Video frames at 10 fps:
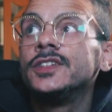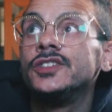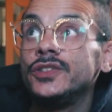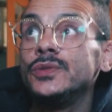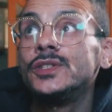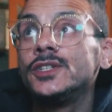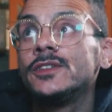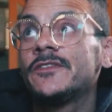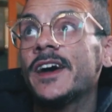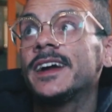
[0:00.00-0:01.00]
due to the
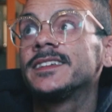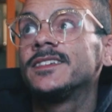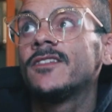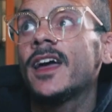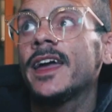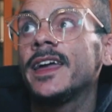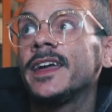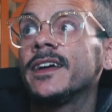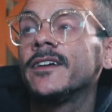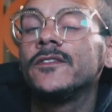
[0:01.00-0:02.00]
fact of,
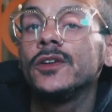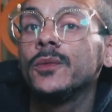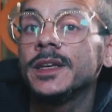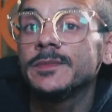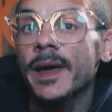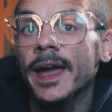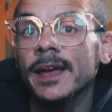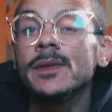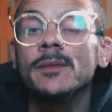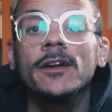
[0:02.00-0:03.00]
like, a few weeks back,
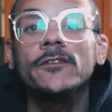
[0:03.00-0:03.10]
me and my